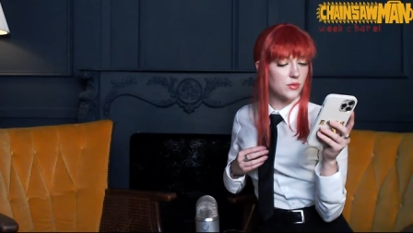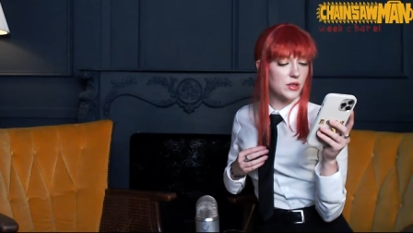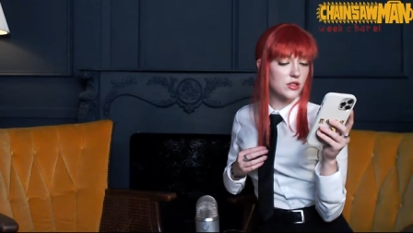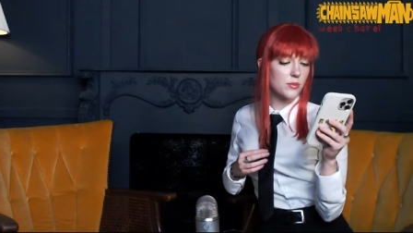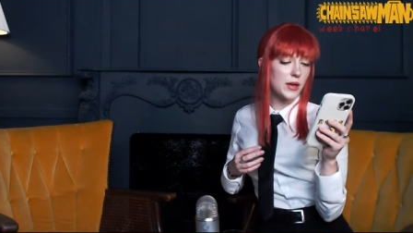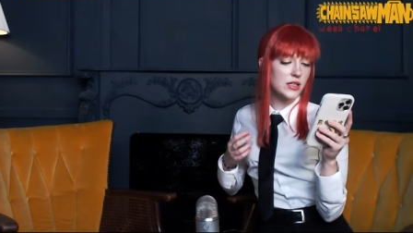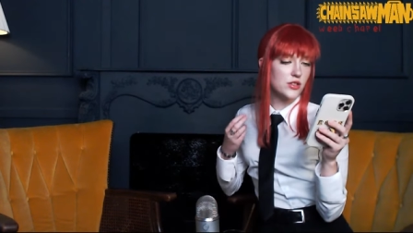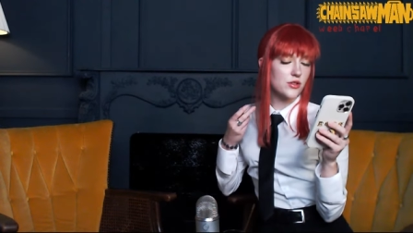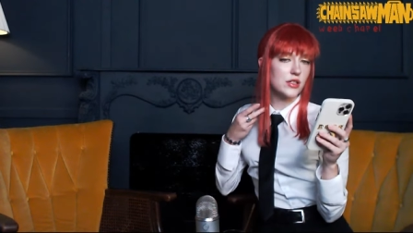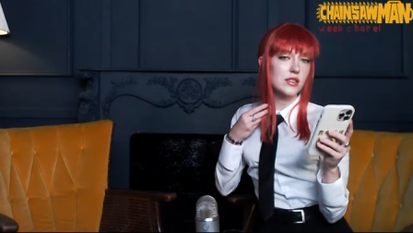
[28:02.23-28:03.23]
sweets or
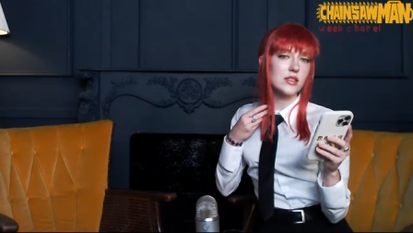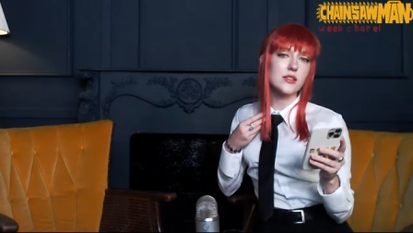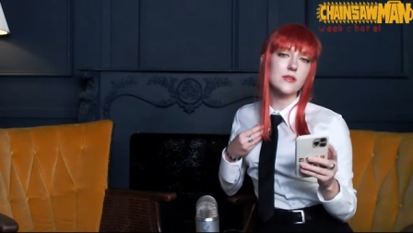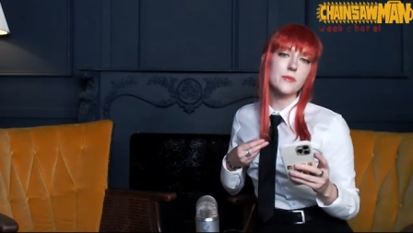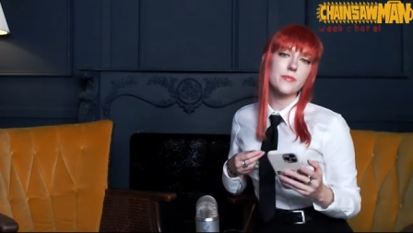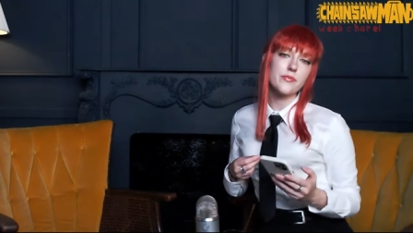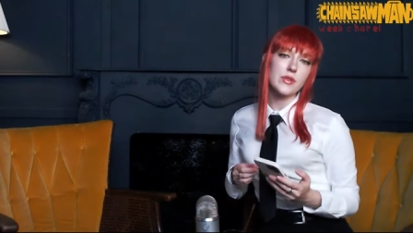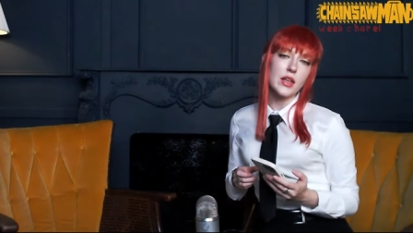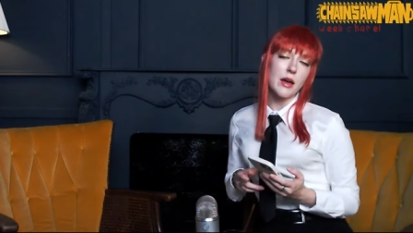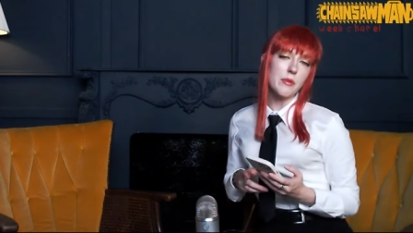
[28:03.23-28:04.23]
pastries?
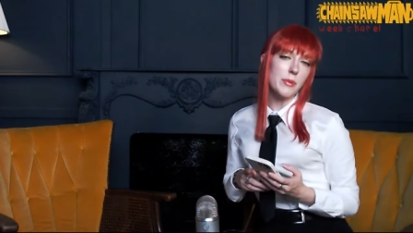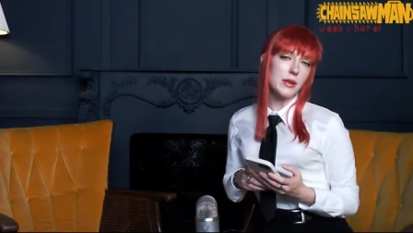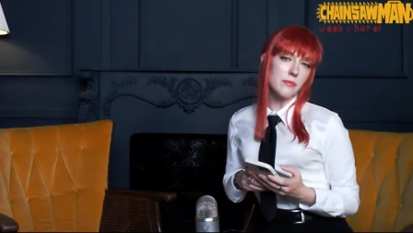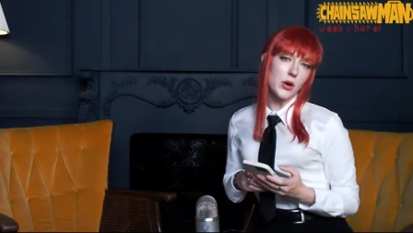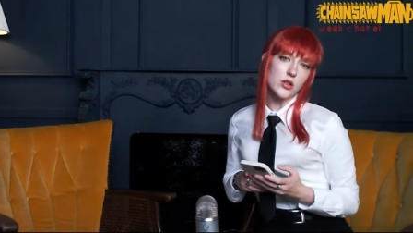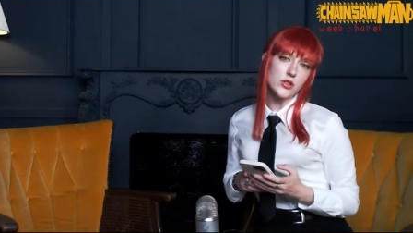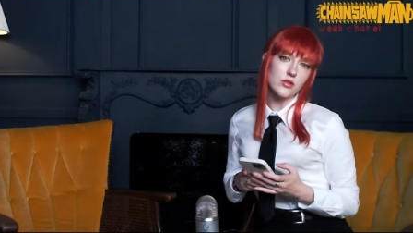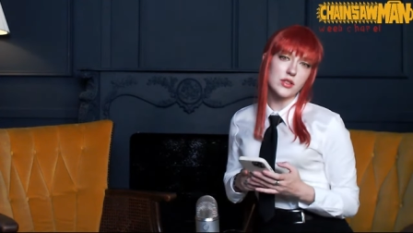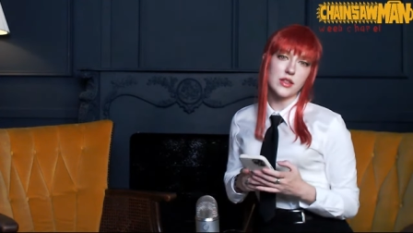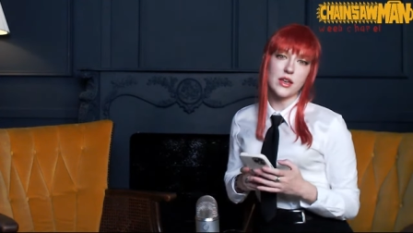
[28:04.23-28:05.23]
I'm a bit
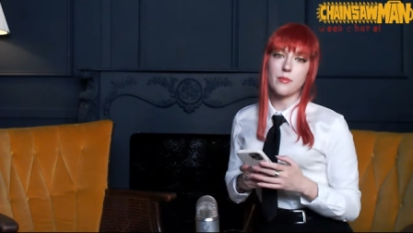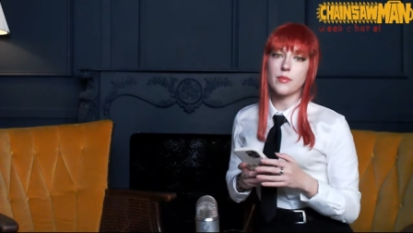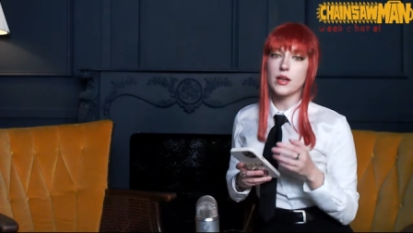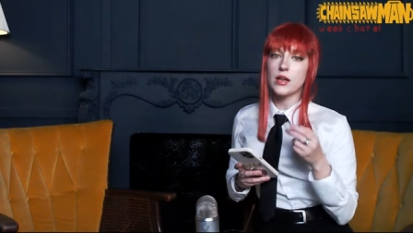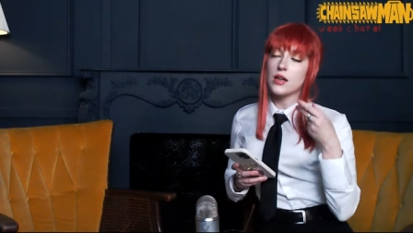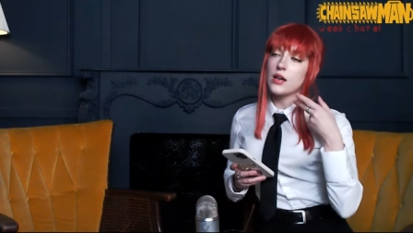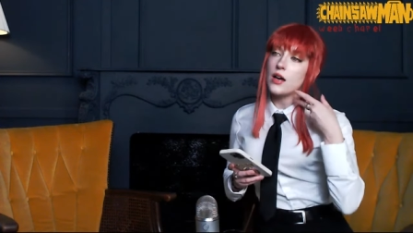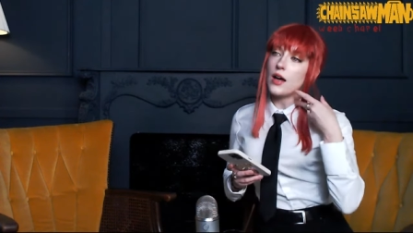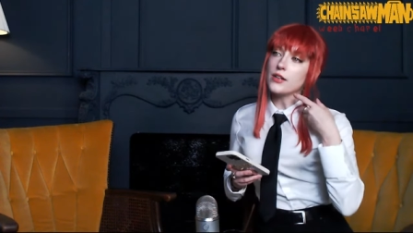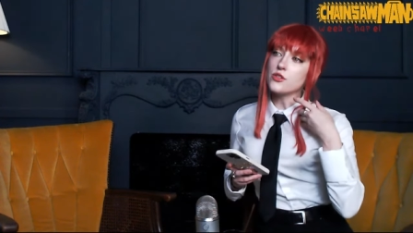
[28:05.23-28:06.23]
impartial to them.
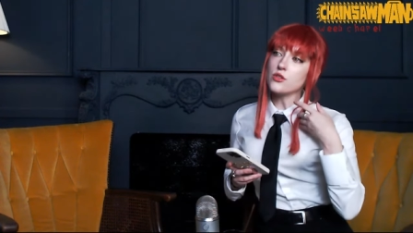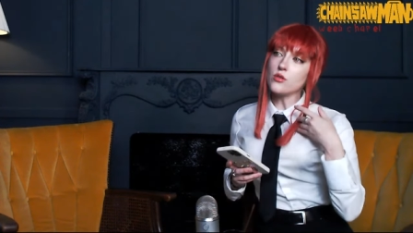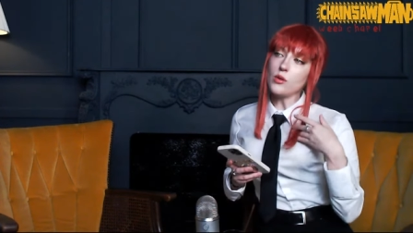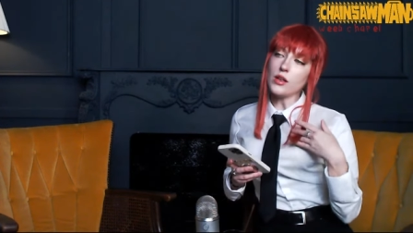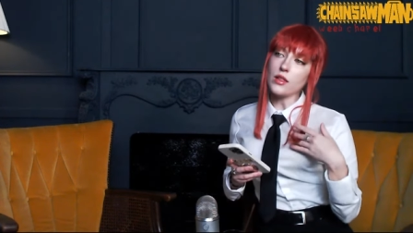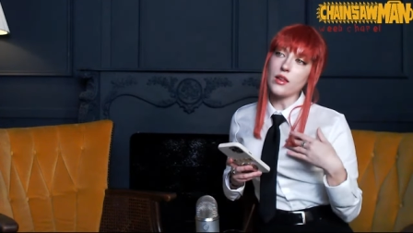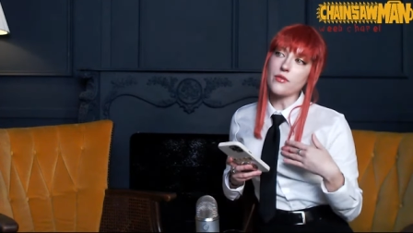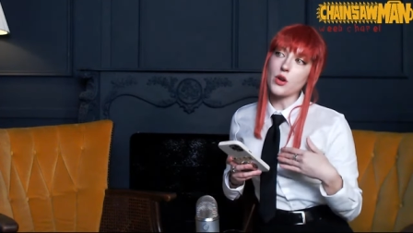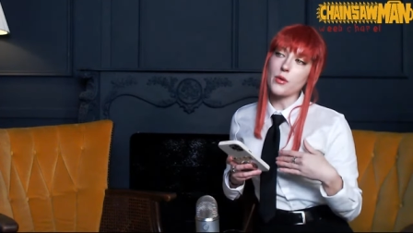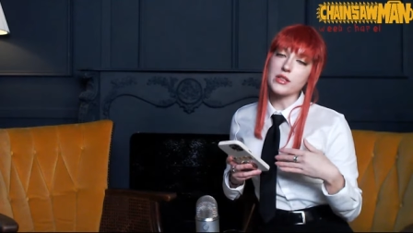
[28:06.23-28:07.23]
I do
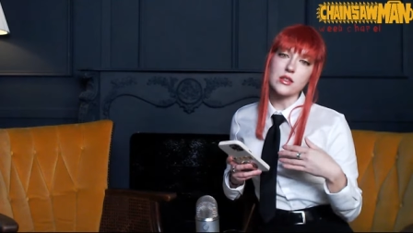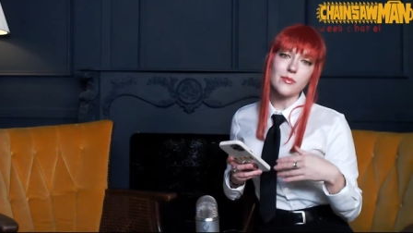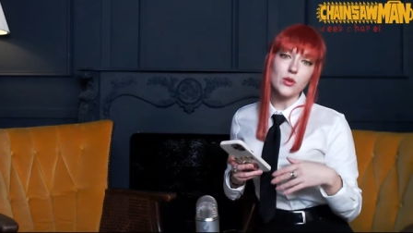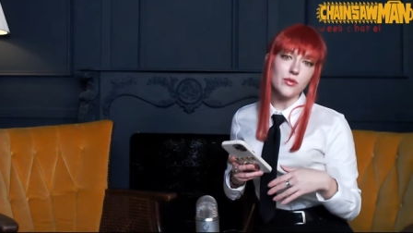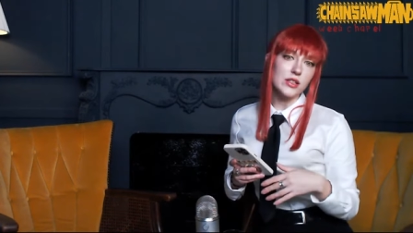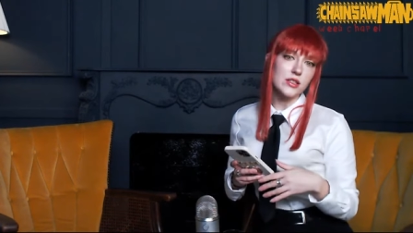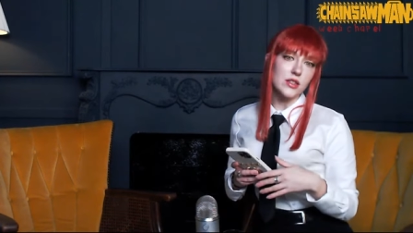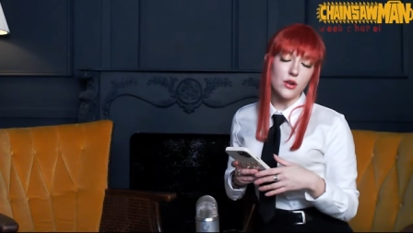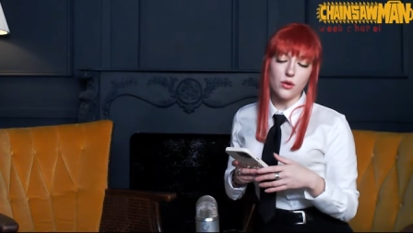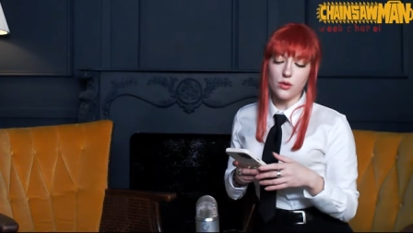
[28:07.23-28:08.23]
love going to the movies,
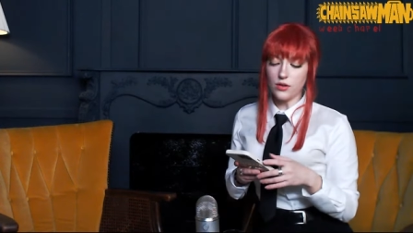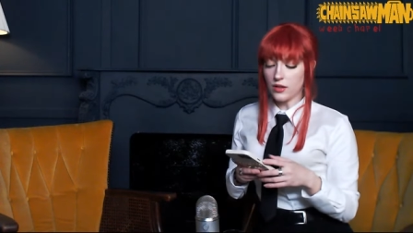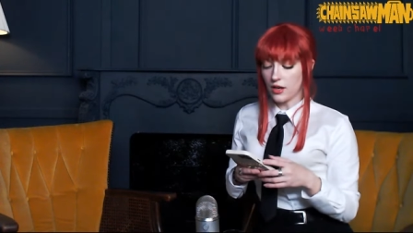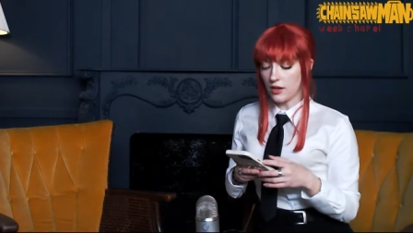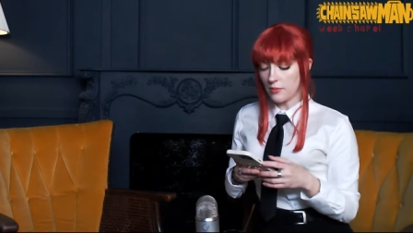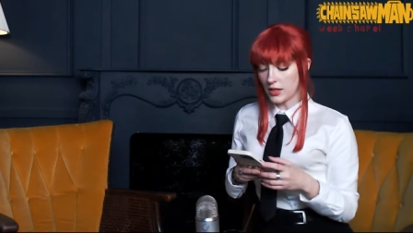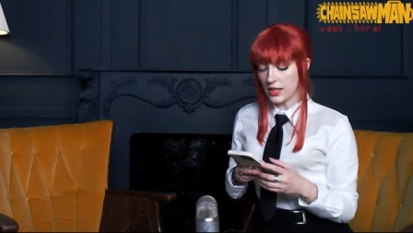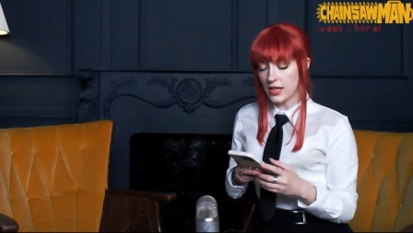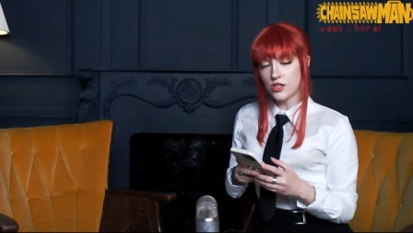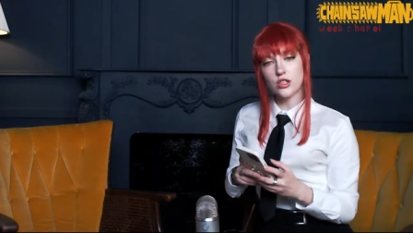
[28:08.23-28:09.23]
though. On
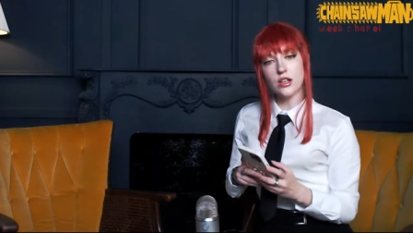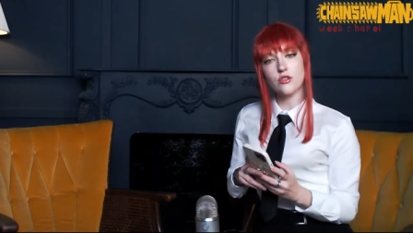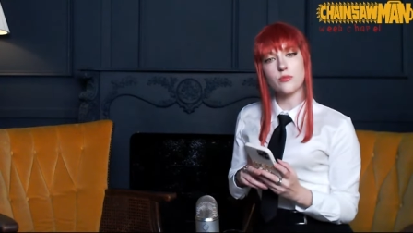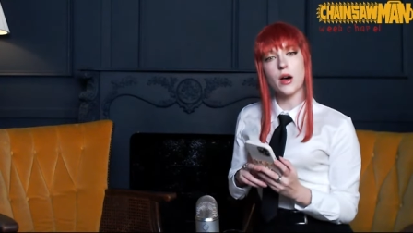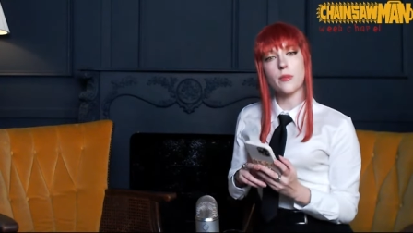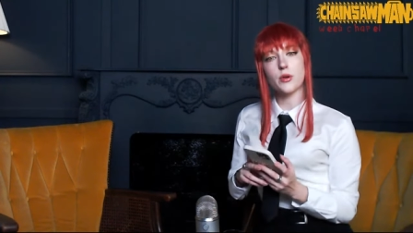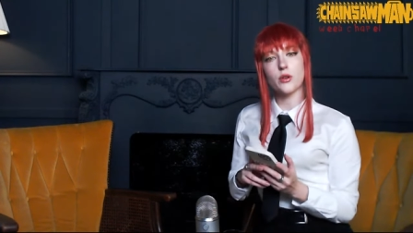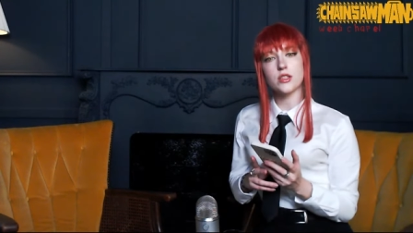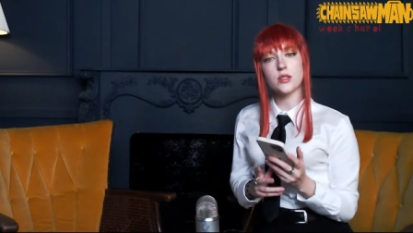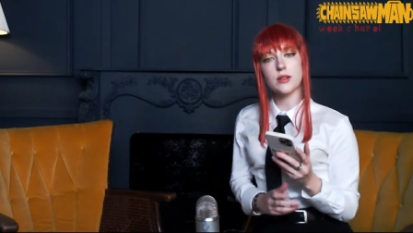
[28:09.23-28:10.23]
occasion, I'll do
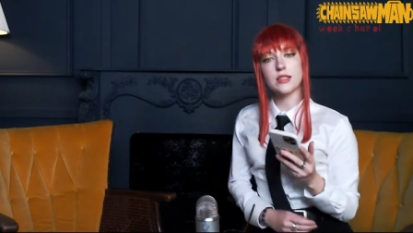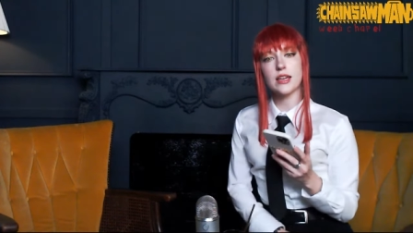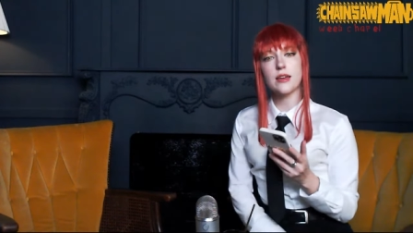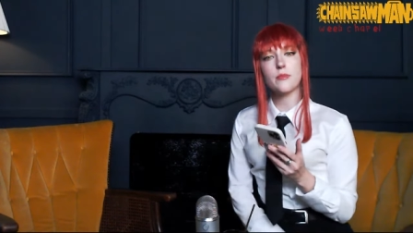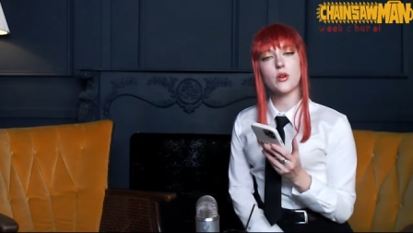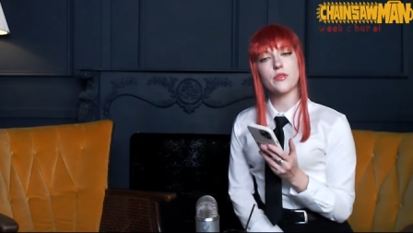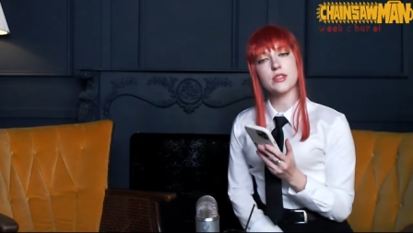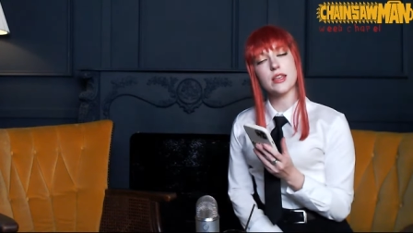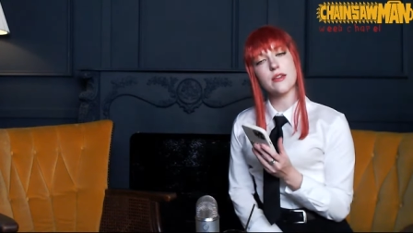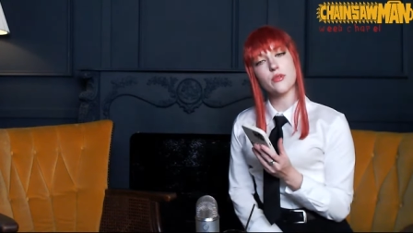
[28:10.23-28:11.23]
popcorn, so I'd say I'm more of a
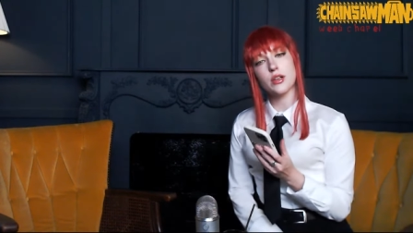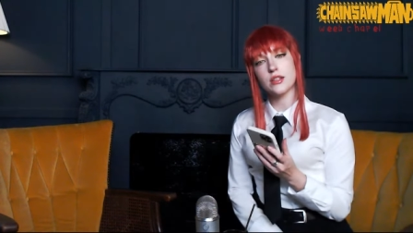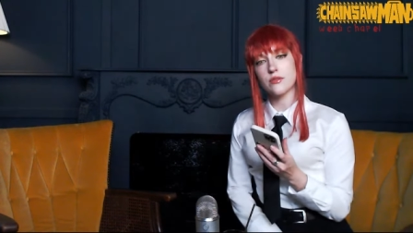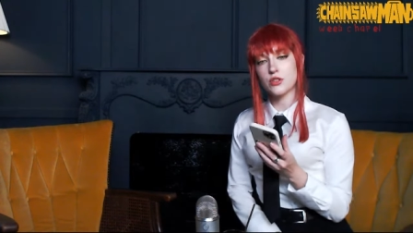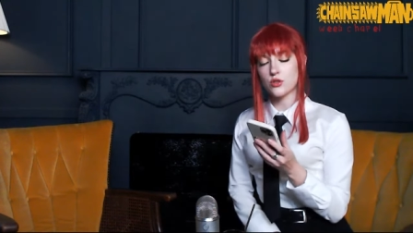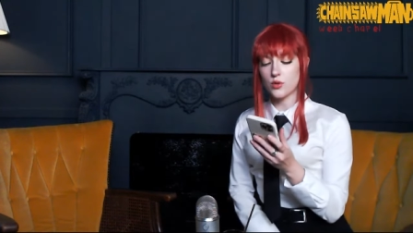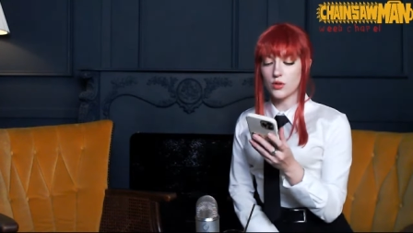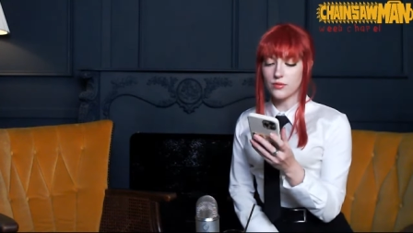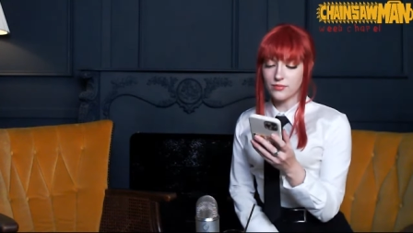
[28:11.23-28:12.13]
savory individual.